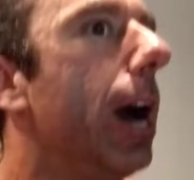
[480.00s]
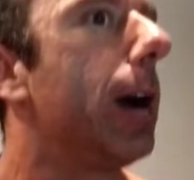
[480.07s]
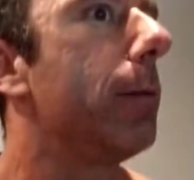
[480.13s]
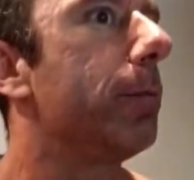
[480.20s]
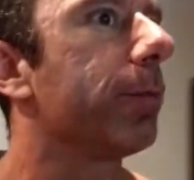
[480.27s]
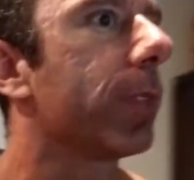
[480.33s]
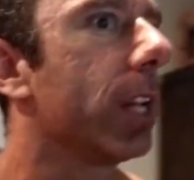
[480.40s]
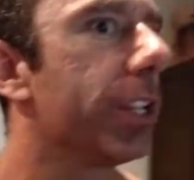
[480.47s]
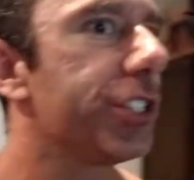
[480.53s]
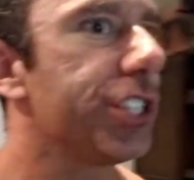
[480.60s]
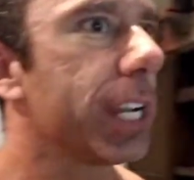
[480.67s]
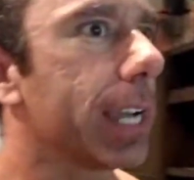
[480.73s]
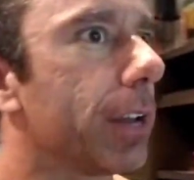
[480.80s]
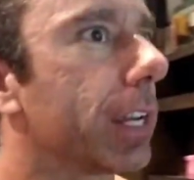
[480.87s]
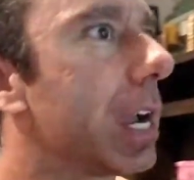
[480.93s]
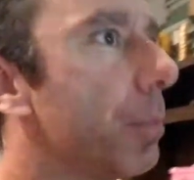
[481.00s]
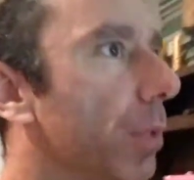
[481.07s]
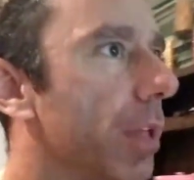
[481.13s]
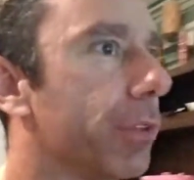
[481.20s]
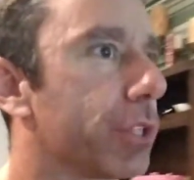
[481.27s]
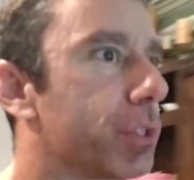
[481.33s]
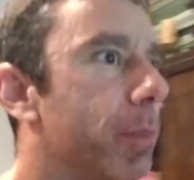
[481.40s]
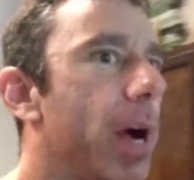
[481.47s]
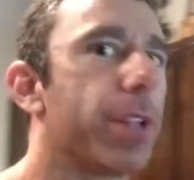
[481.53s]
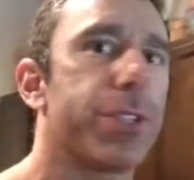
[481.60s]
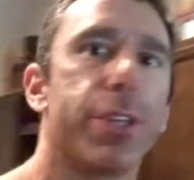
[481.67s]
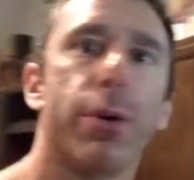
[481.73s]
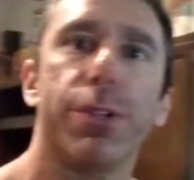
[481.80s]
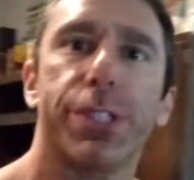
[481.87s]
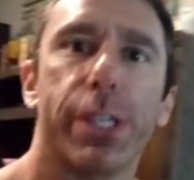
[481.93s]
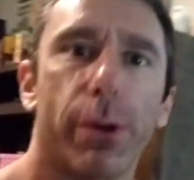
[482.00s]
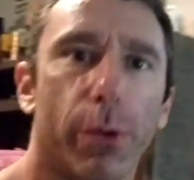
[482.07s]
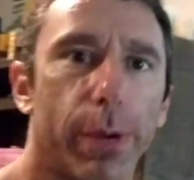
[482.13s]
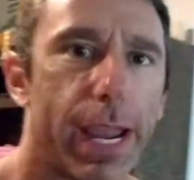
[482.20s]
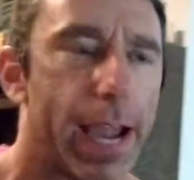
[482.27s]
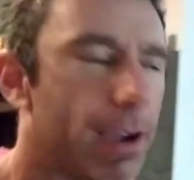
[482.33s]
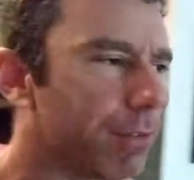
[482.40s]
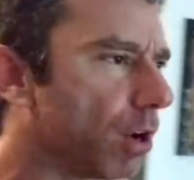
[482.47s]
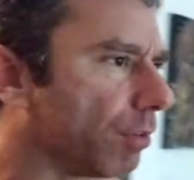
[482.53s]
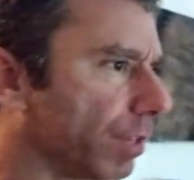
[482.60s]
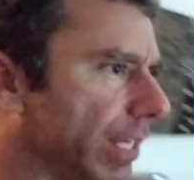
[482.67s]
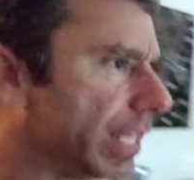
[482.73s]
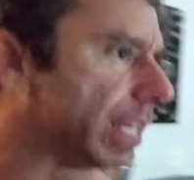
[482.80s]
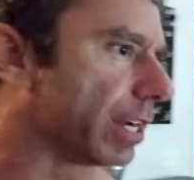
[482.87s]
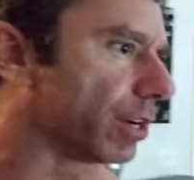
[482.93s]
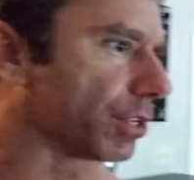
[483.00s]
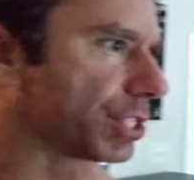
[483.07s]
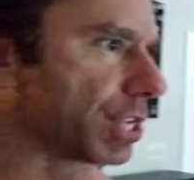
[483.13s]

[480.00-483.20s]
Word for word: Um, let's check out a couple other spots though and see what we have over here.